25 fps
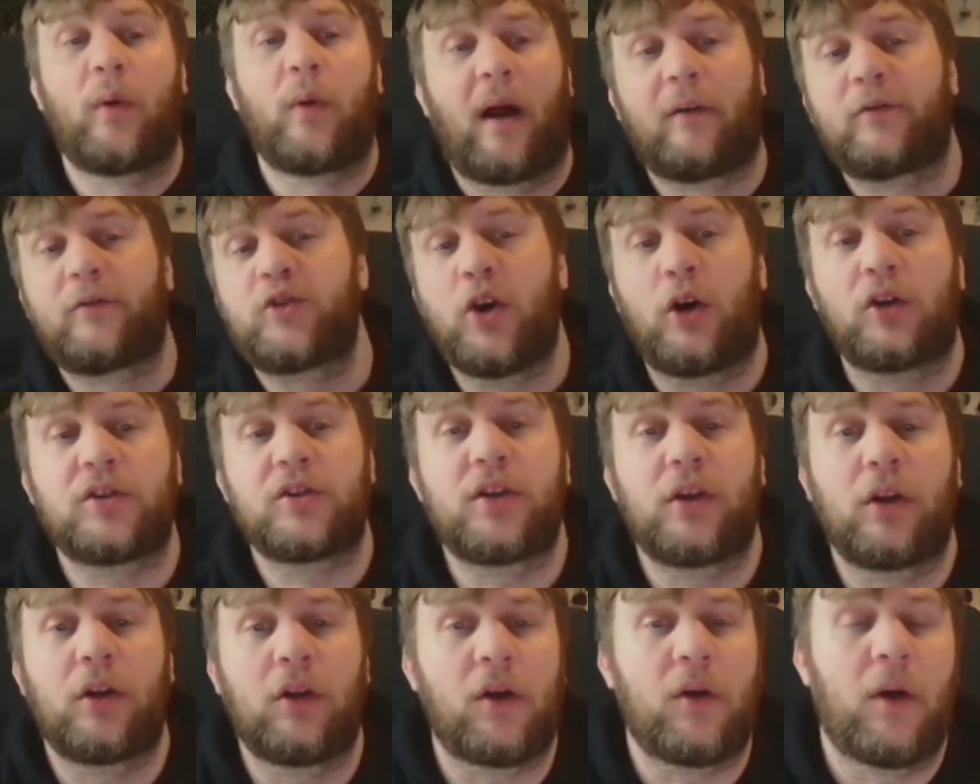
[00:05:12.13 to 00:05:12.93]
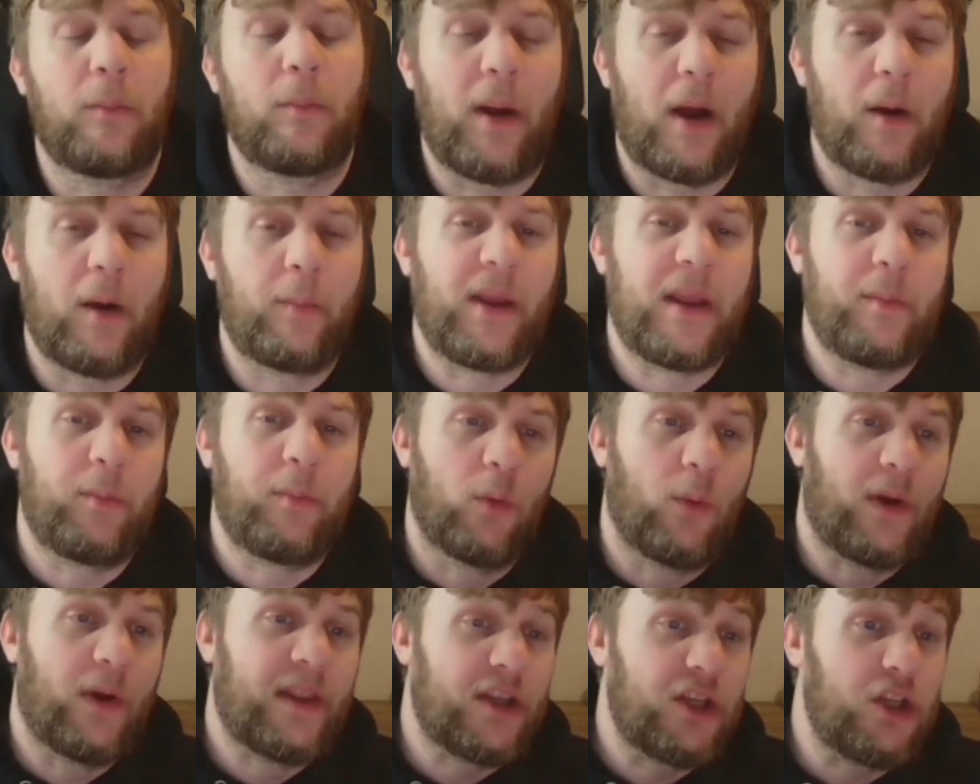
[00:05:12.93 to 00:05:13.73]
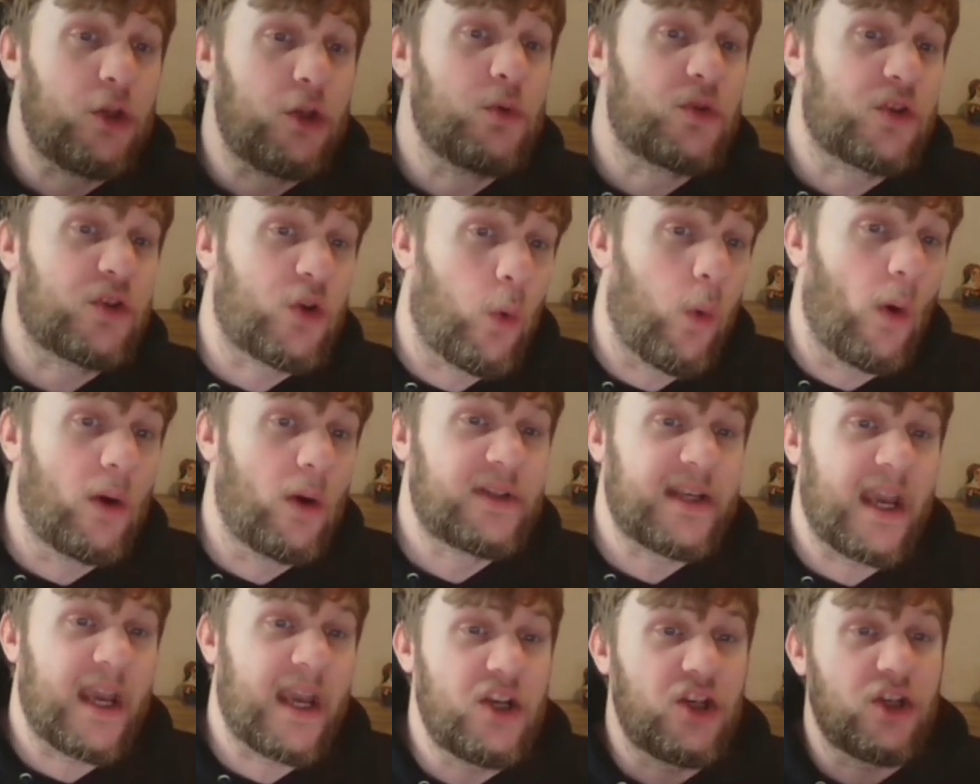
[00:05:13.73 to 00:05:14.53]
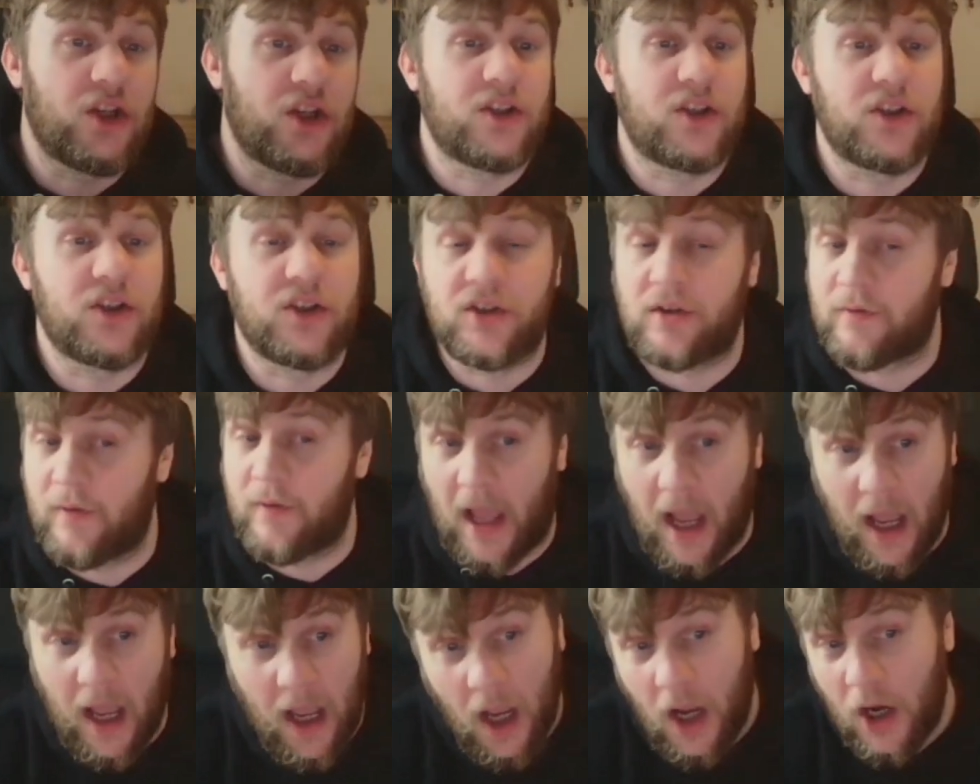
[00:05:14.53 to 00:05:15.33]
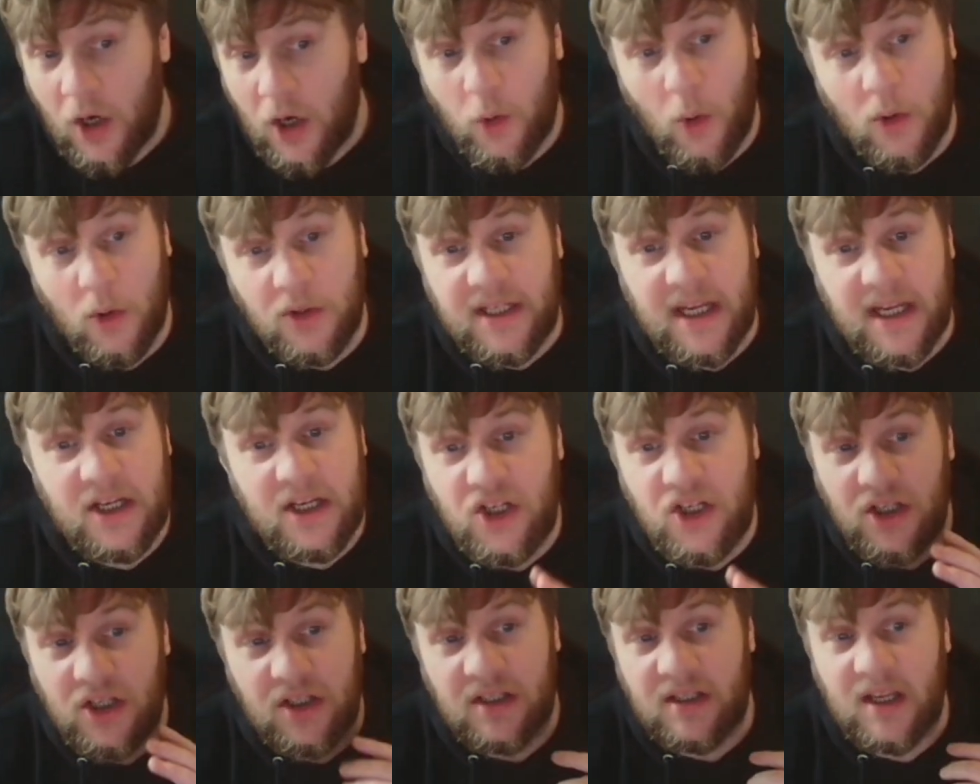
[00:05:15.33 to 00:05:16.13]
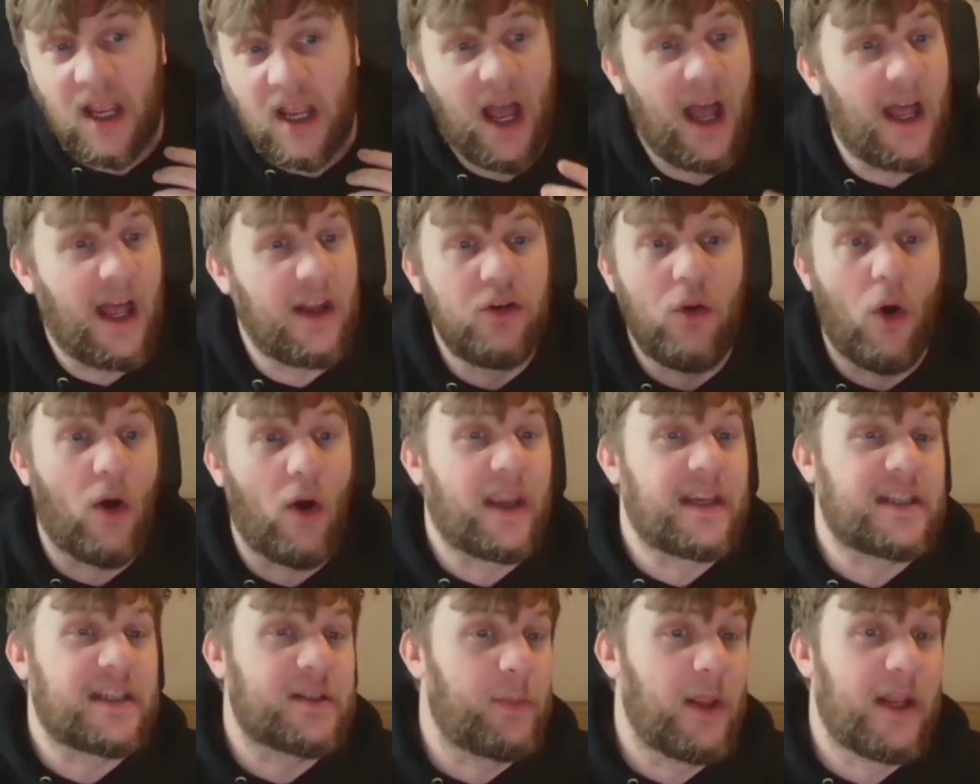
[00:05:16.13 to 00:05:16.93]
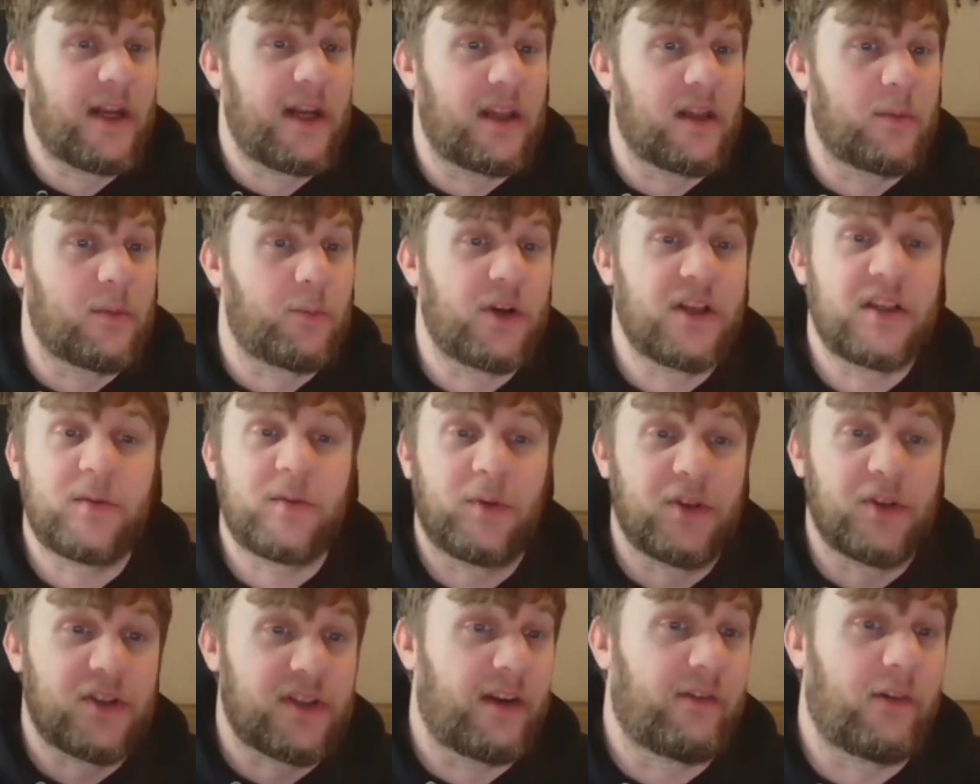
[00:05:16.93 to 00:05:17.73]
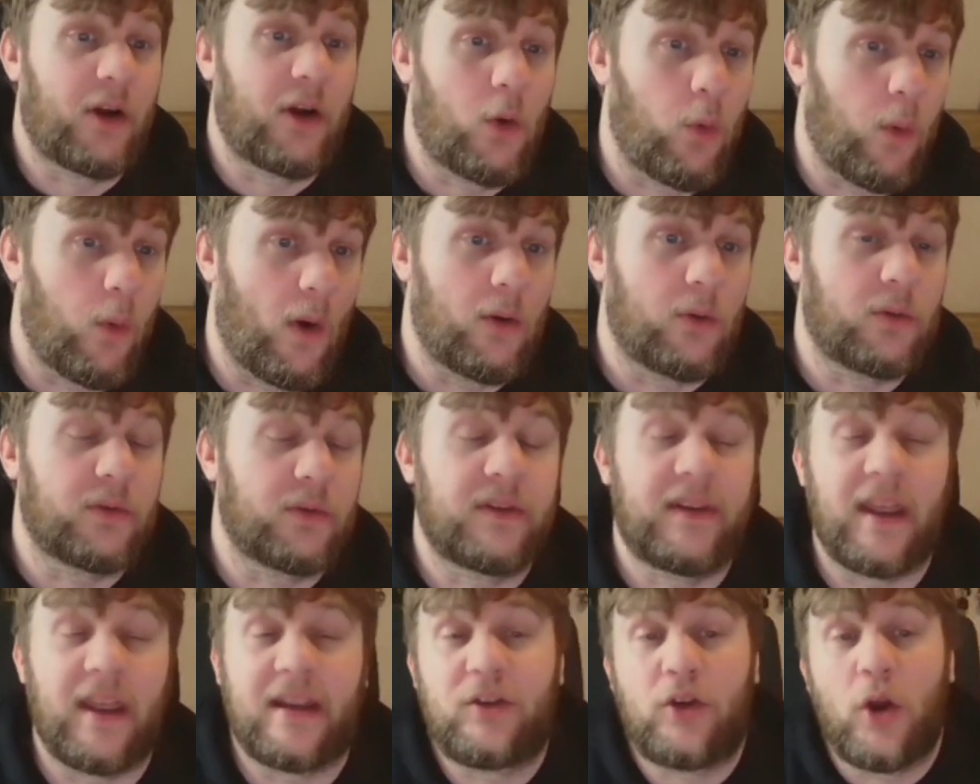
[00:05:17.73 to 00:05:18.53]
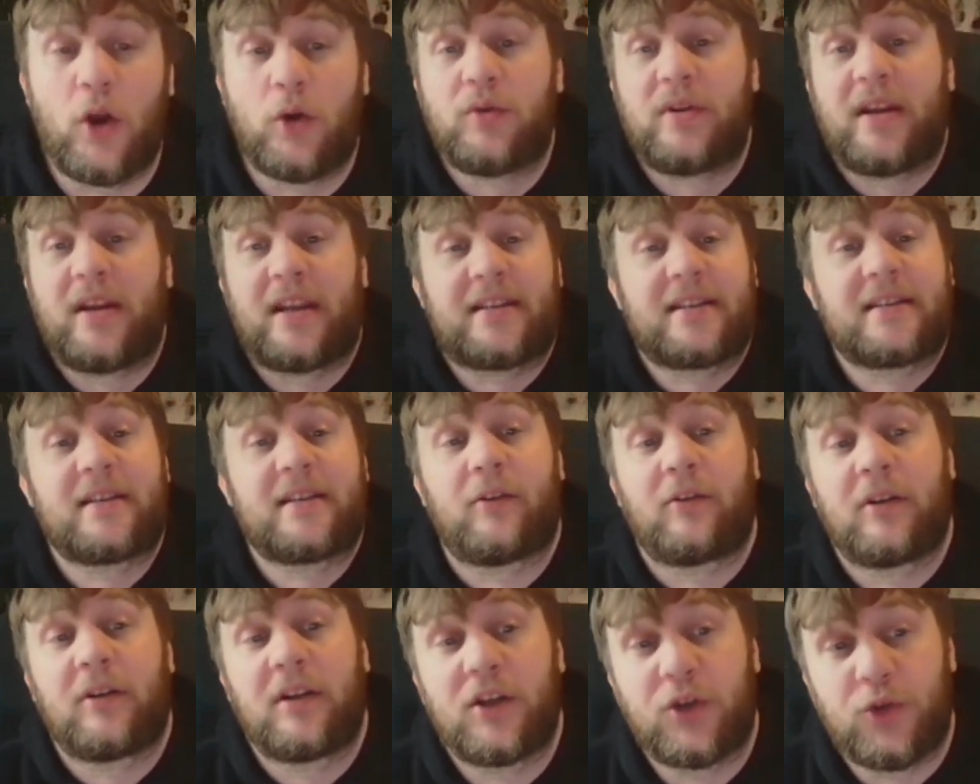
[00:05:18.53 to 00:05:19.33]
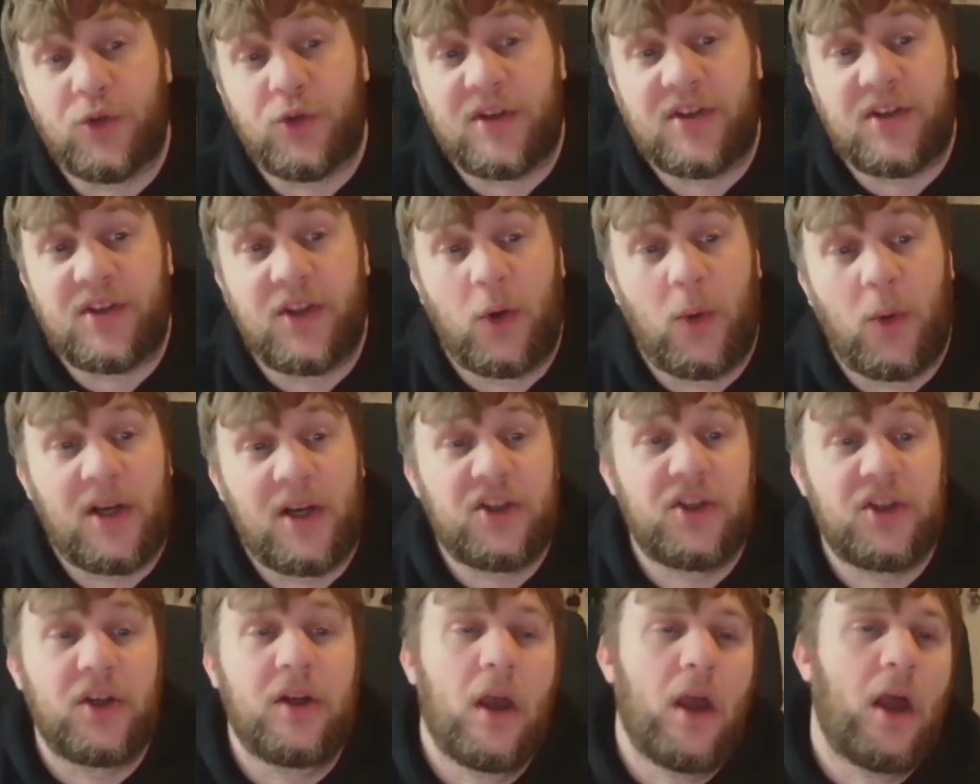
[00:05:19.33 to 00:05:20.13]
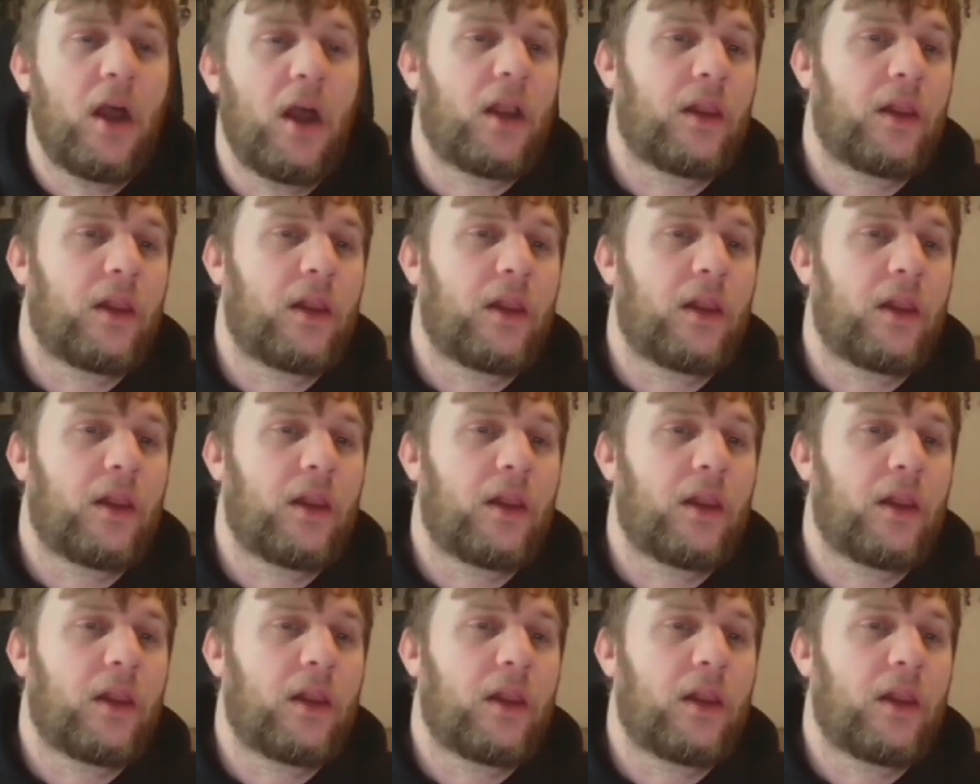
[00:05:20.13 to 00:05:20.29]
I've talked a lot about people where they use quotations and stuff like that. Quotations are not explaining the principles, they're a quote. They don't necessarily address the question.